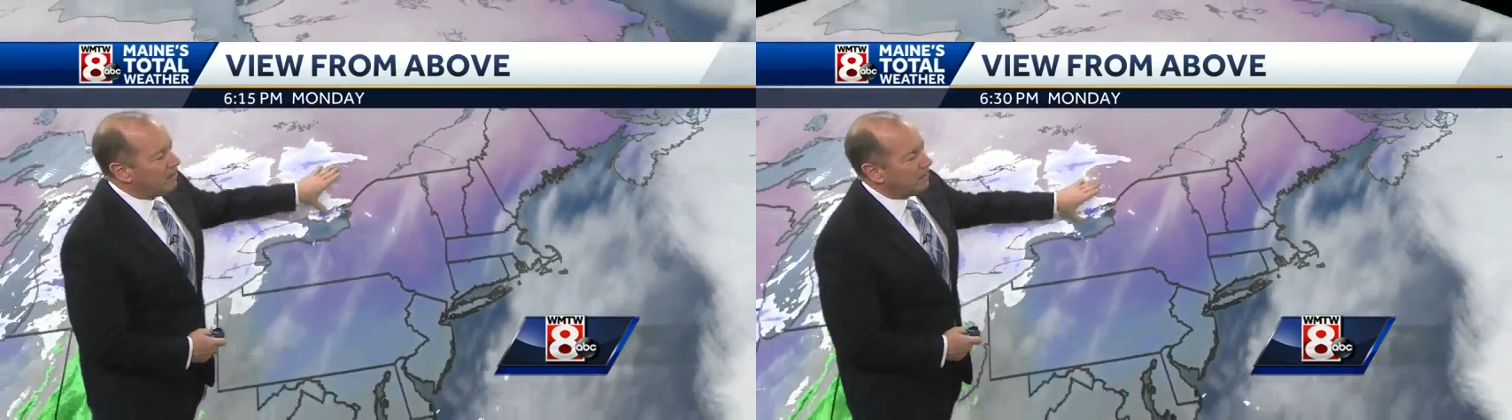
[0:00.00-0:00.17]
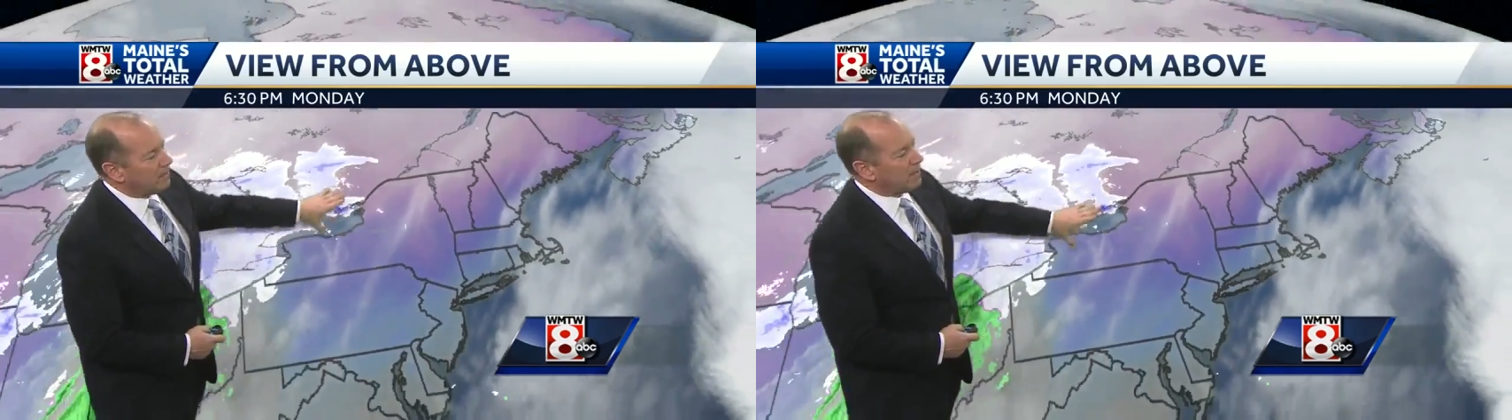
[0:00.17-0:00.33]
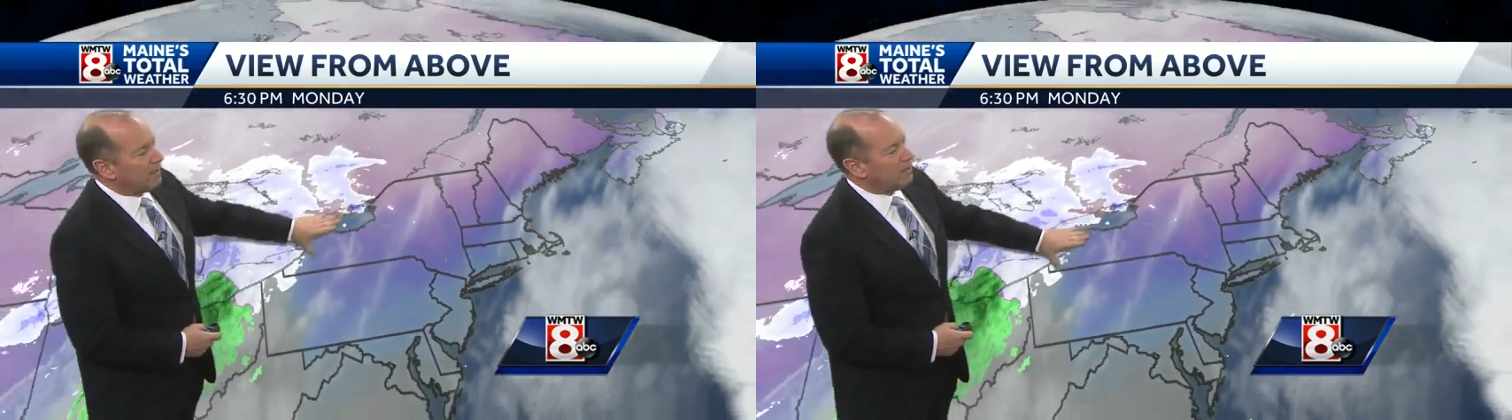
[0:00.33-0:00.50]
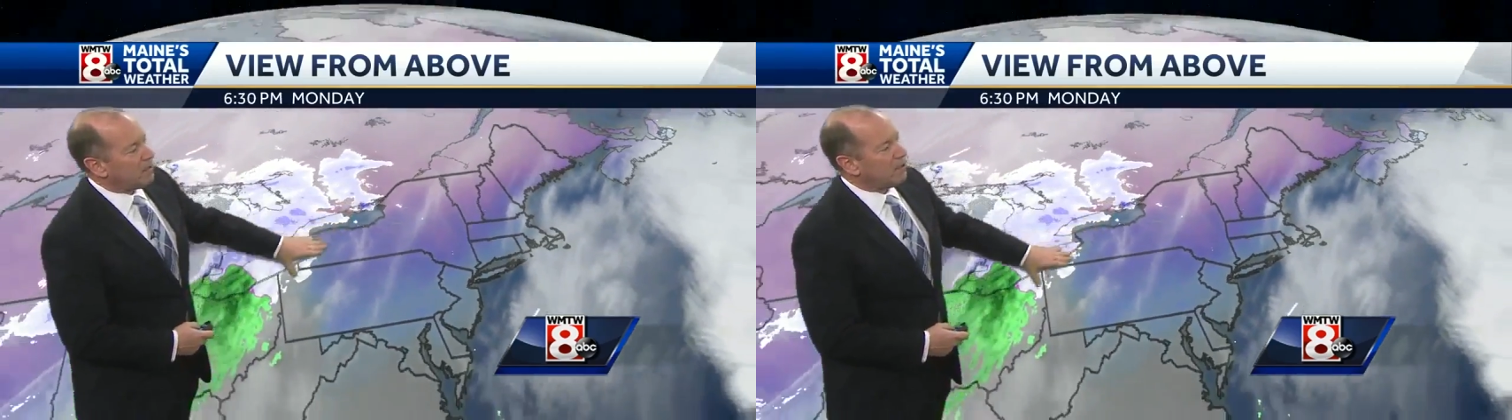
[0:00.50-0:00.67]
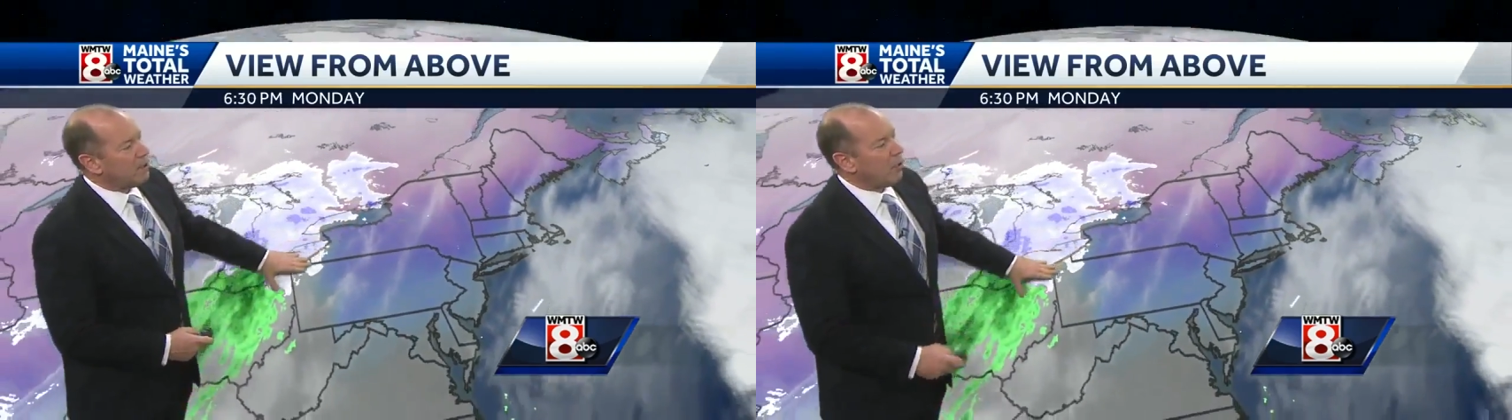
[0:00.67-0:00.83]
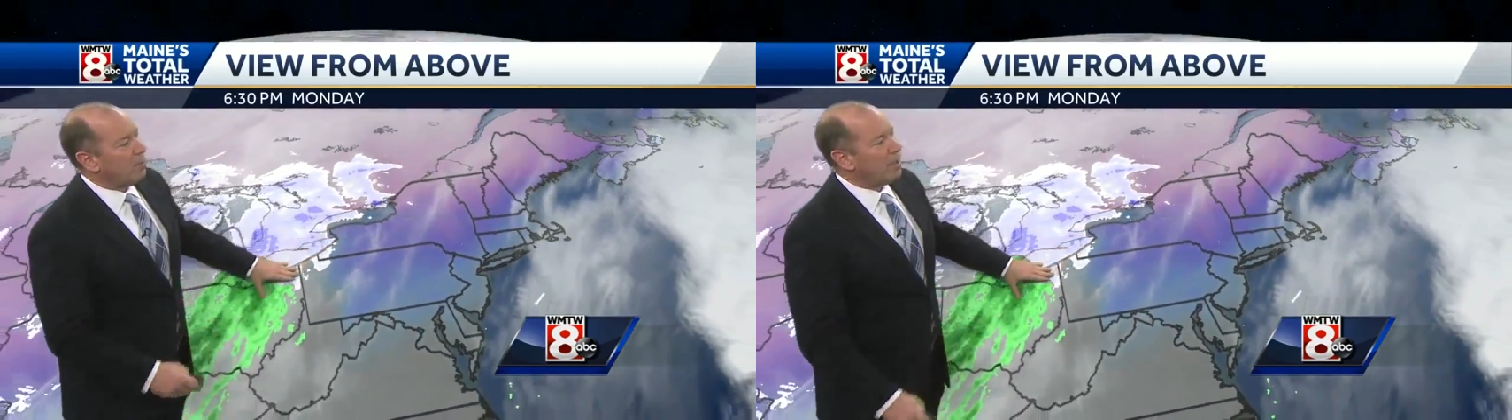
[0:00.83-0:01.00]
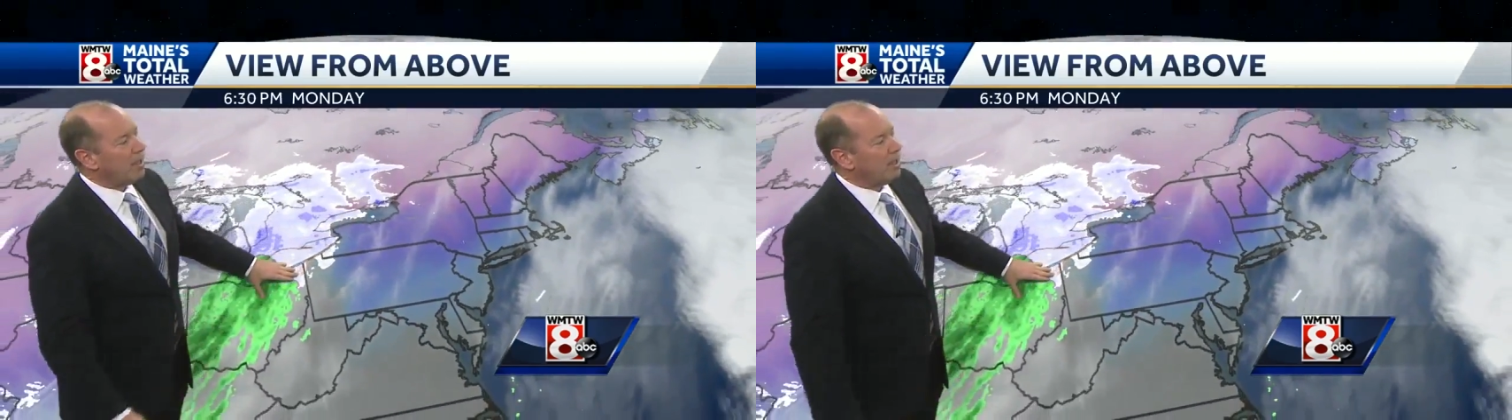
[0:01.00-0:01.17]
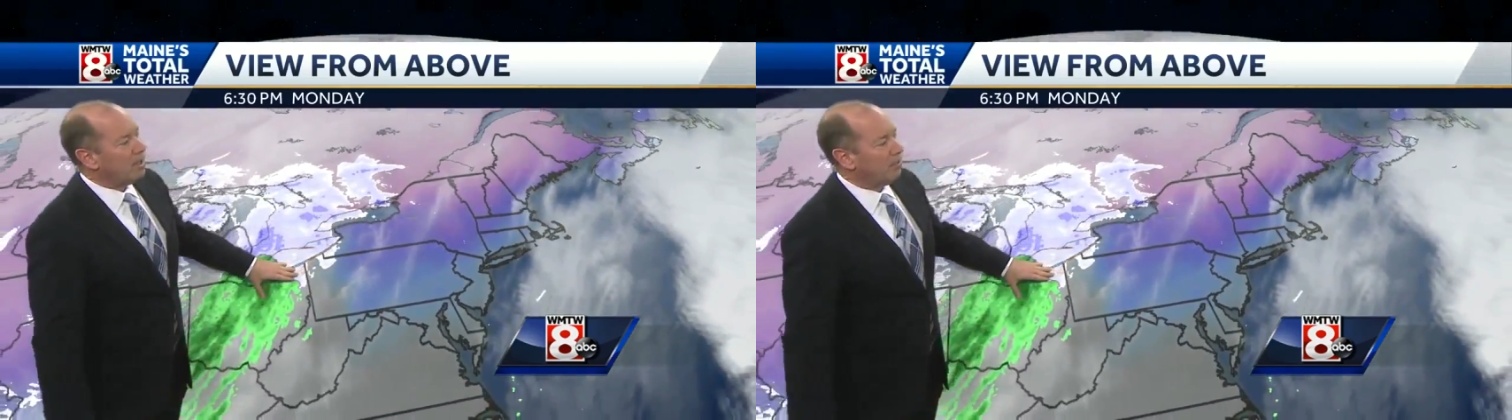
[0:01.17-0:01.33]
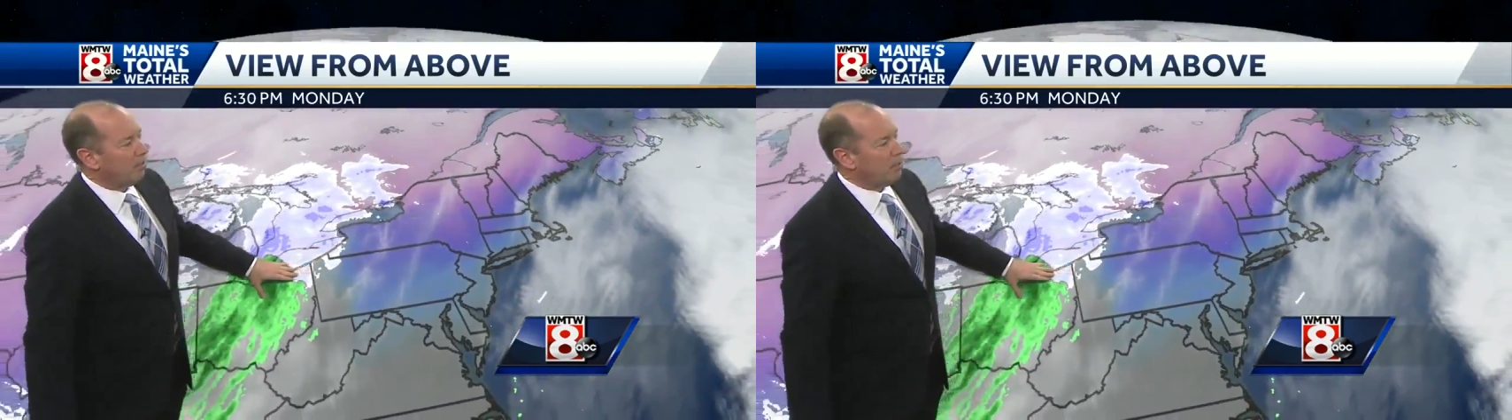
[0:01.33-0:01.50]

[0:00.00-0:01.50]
You can see the snow beginning to